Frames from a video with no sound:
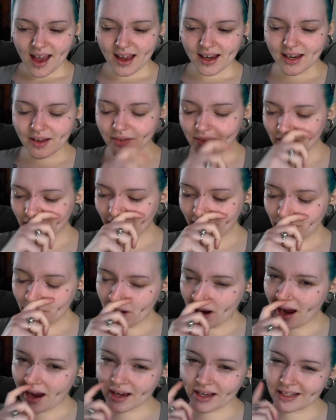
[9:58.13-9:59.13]
Now, the only
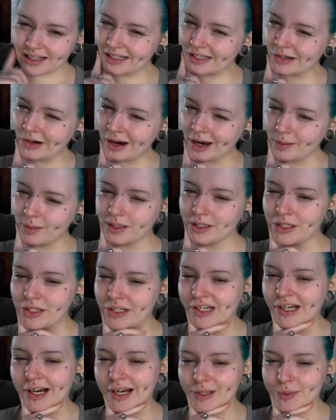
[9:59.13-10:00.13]
way I can describe it
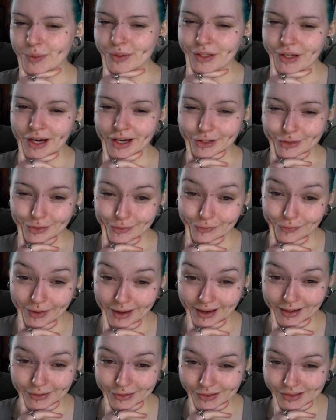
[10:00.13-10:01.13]
to you guys what dietary
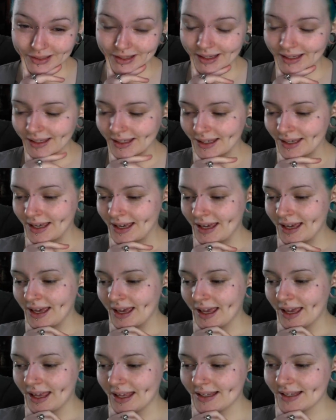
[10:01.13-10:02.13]
fat looks like
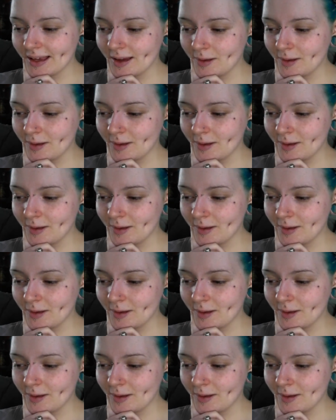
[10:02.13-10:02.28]
is